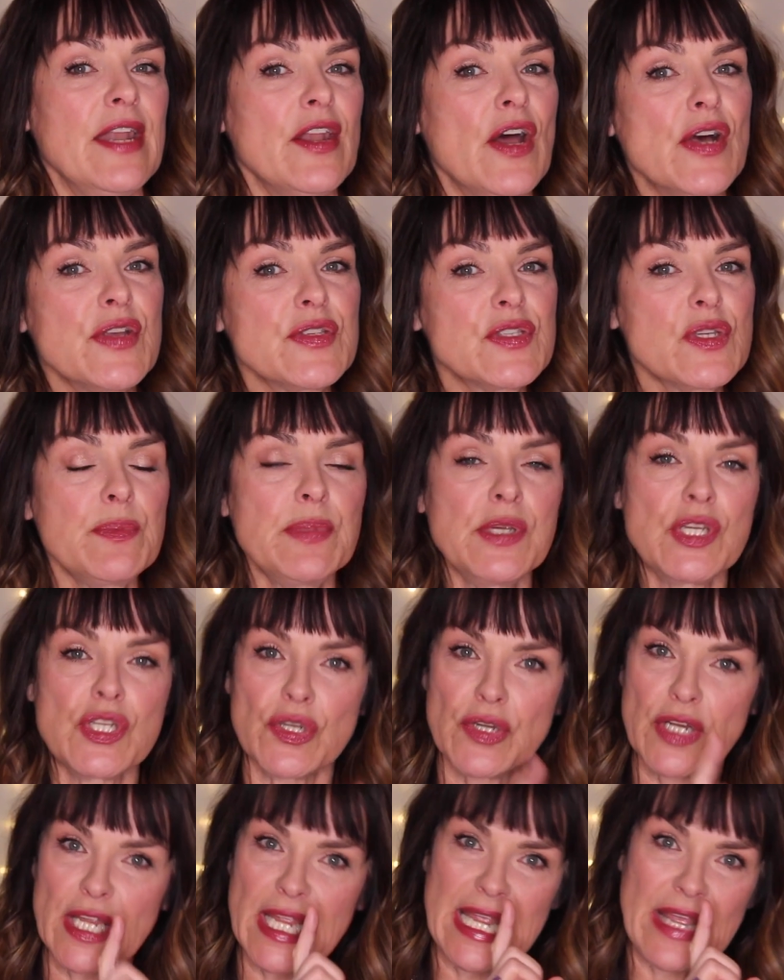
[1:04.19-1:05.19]
And also be
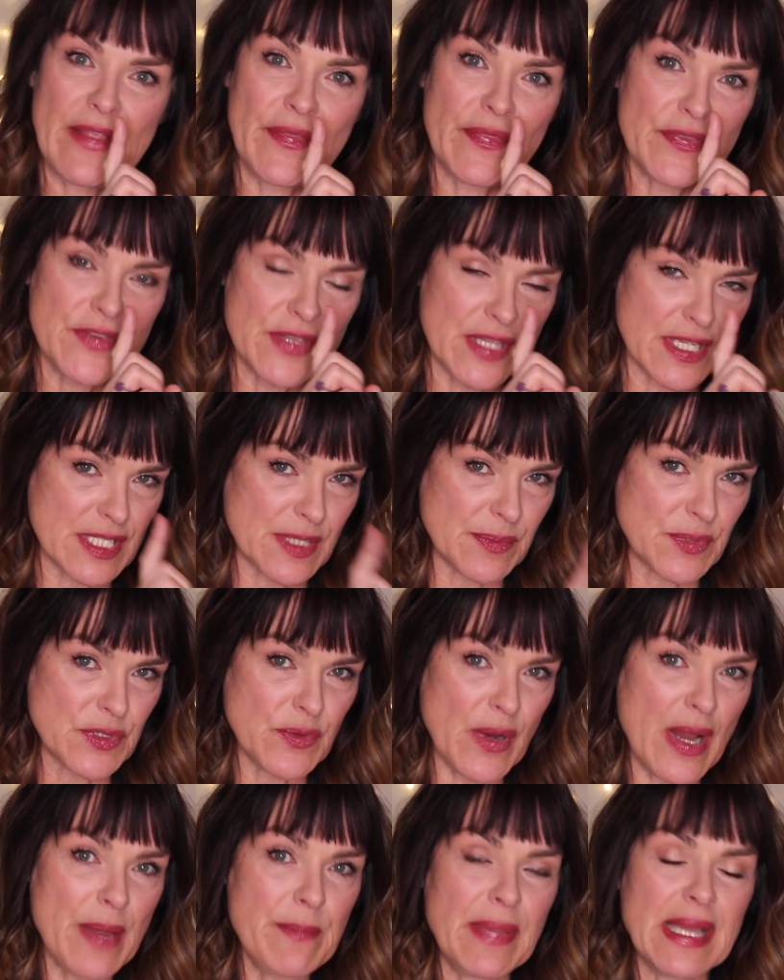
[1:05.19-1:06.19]
sure to hit the
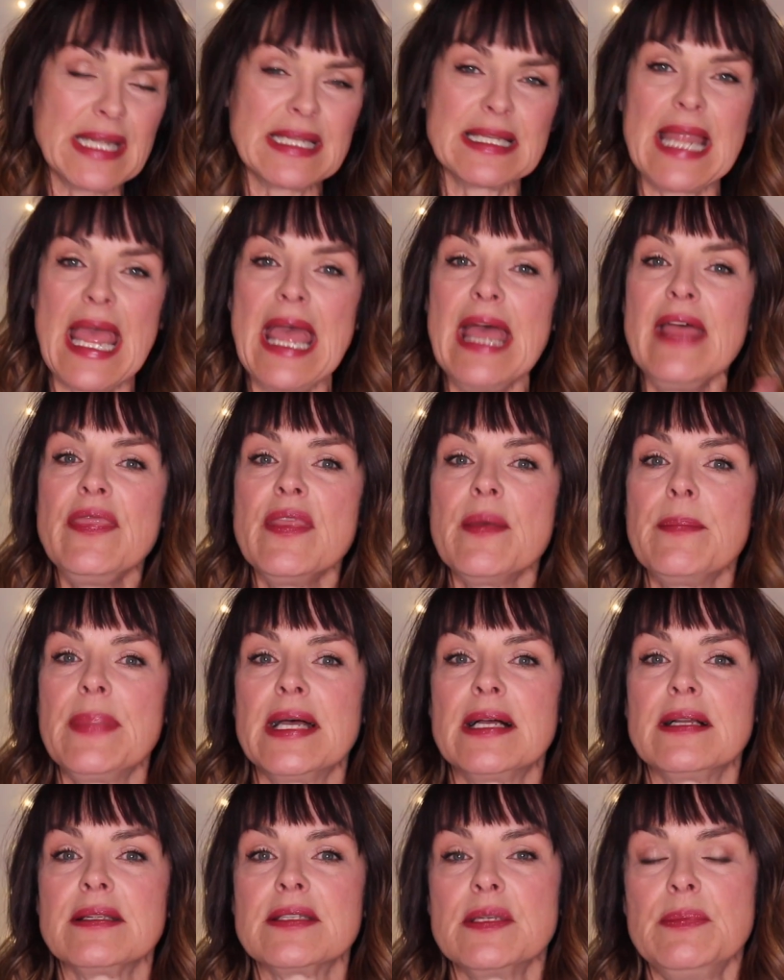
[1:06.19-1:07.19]
subscribe button and the
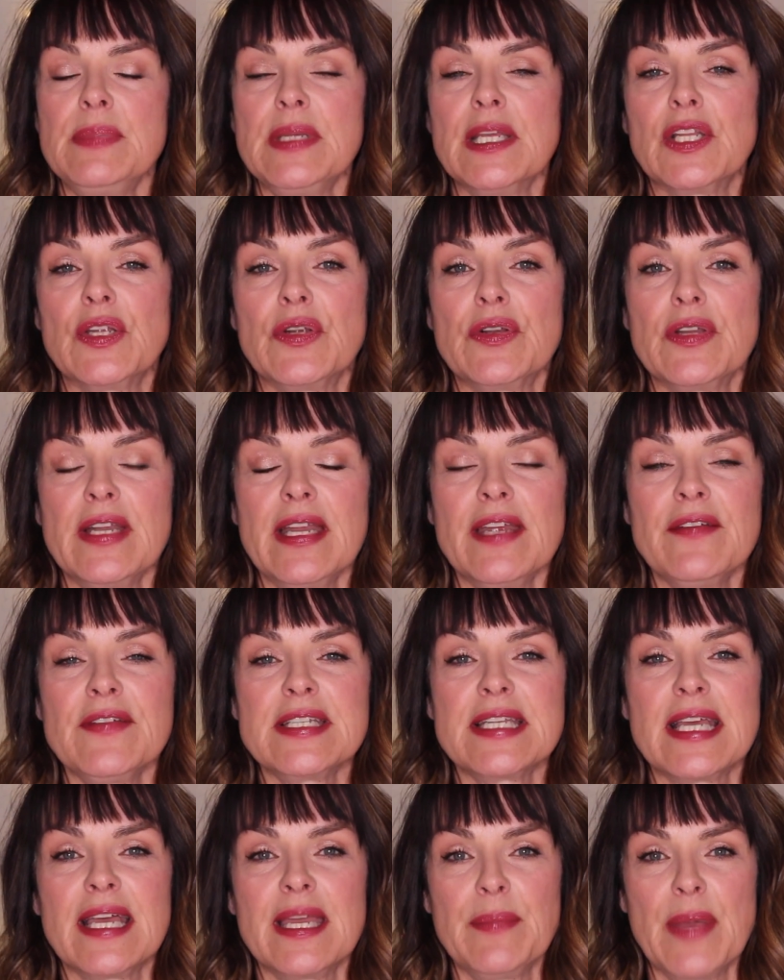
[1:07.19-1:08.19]
bell to be alerted every
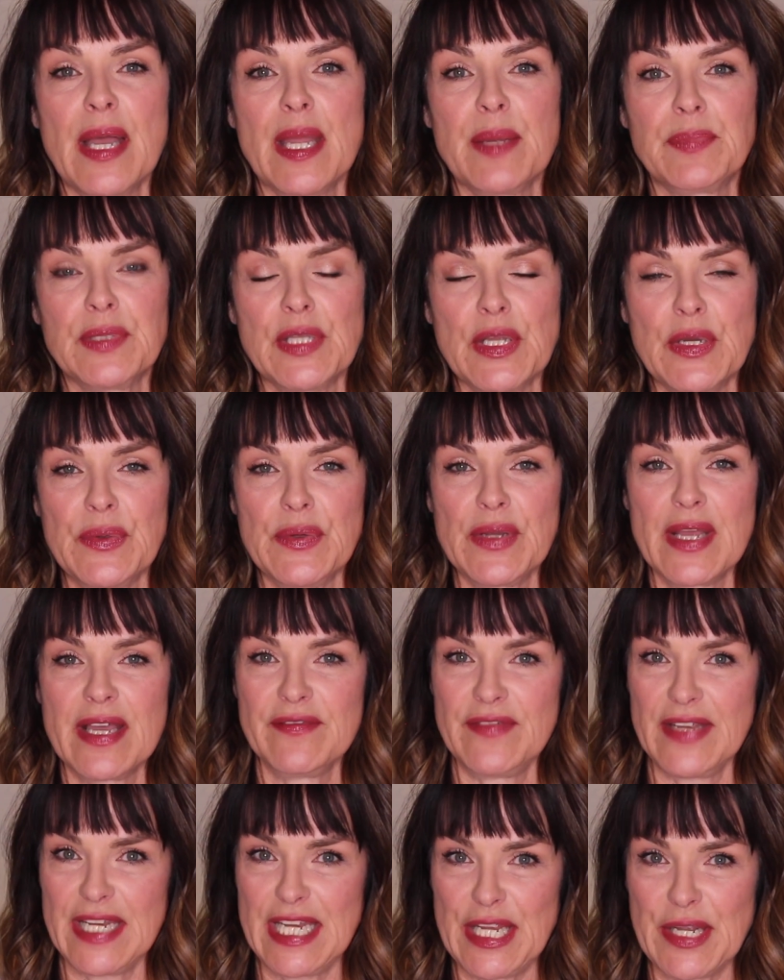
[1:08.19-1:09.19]
time I upload
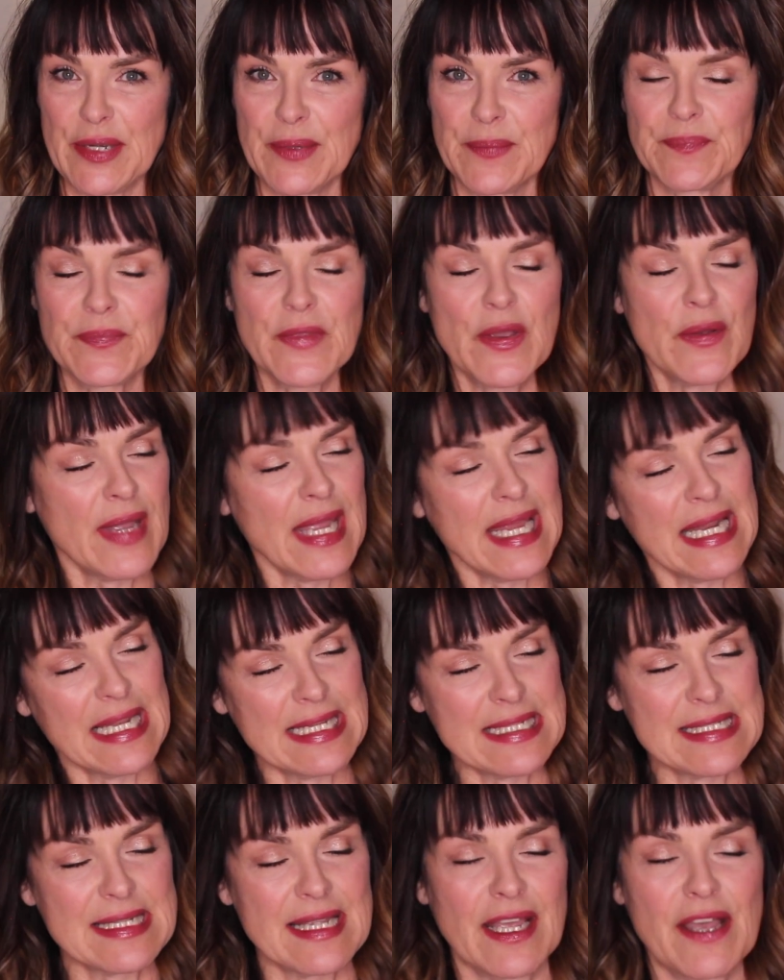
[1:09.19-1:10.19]
a video. Okay,
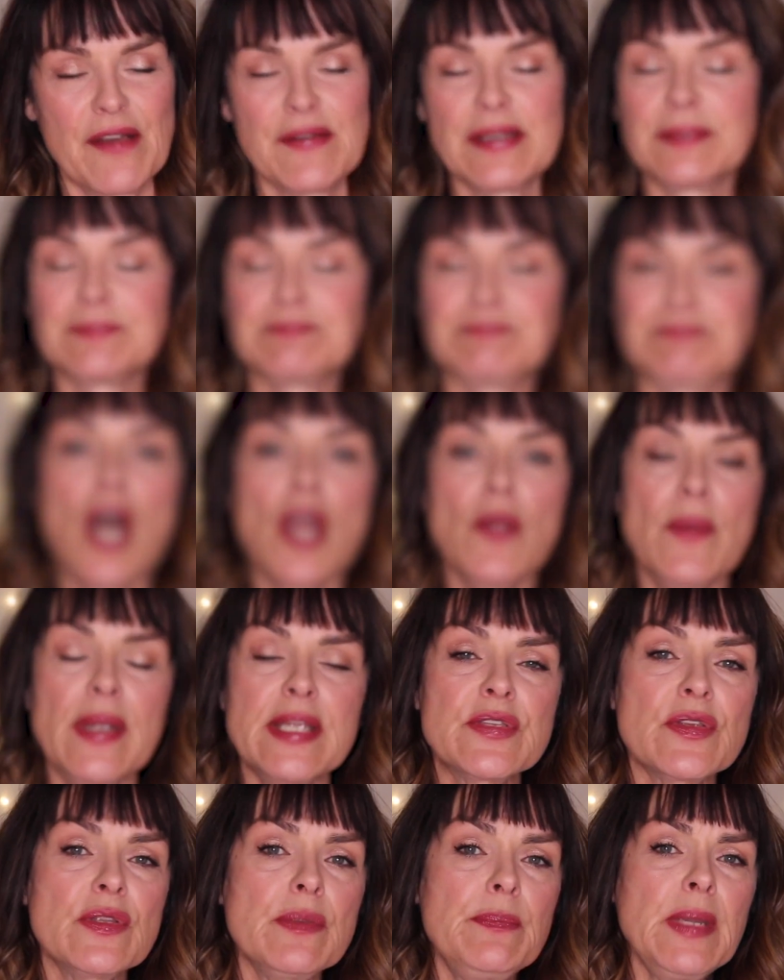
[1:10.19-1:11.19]
let's get going. All
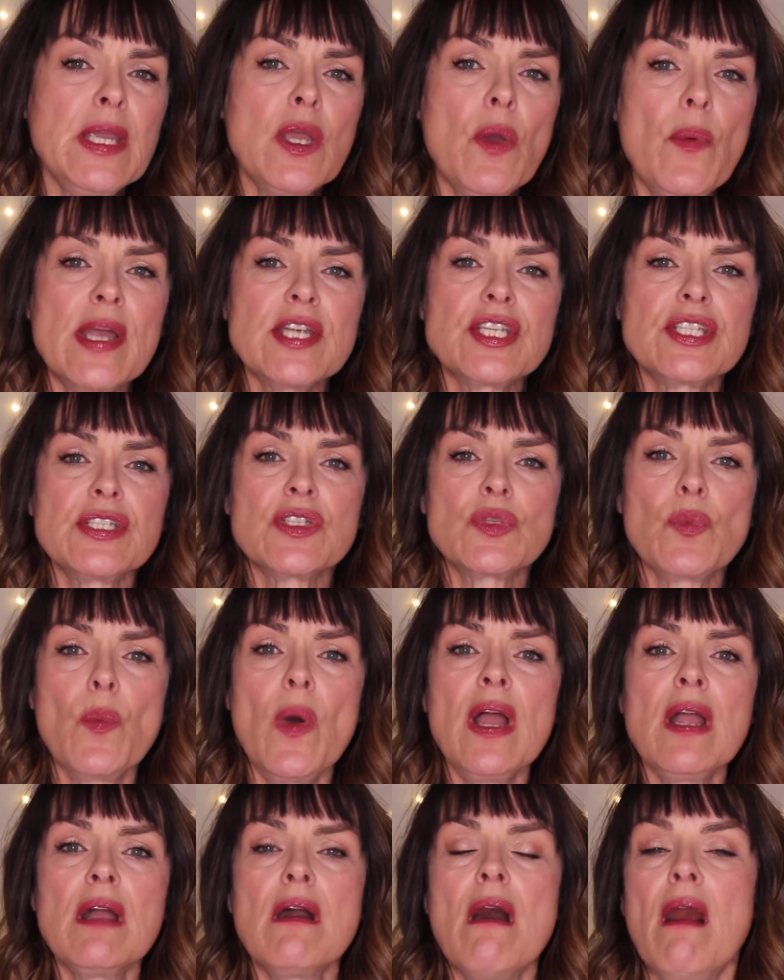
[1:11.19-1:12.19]
right, so the big question is
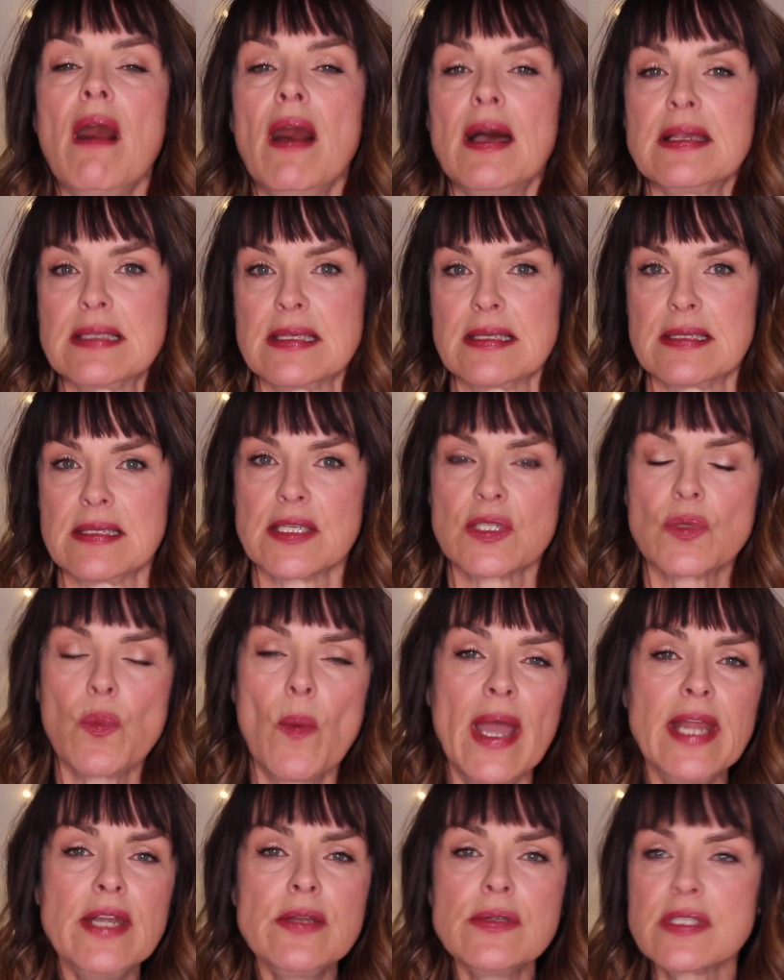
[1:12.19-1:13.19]
what causes this?
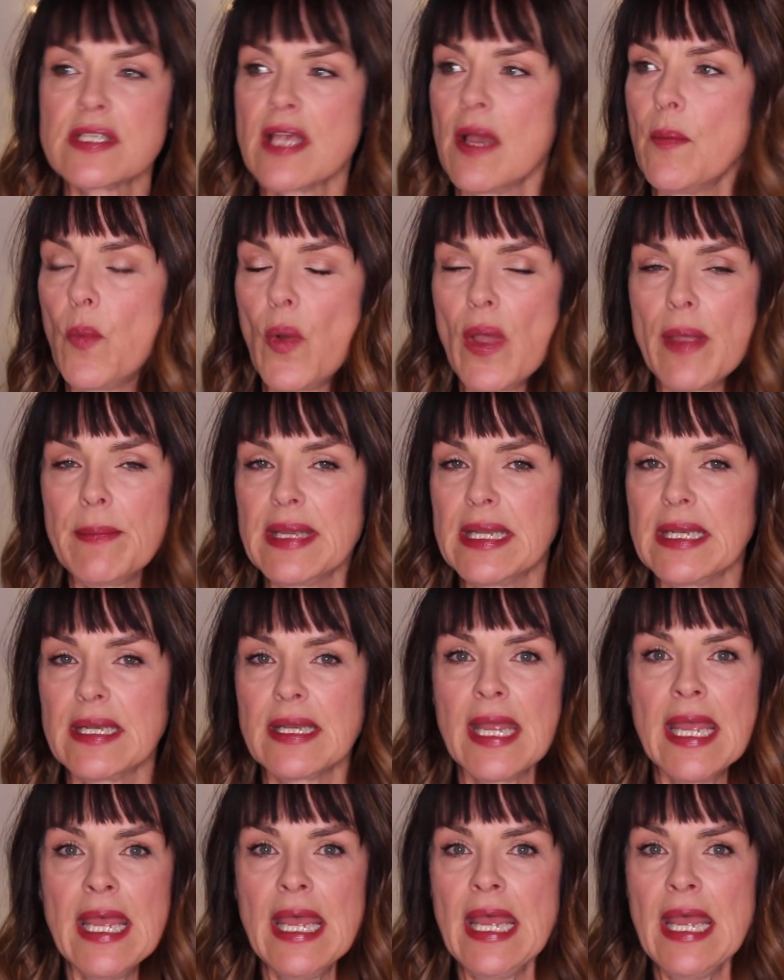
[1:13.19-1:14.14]
Why do some women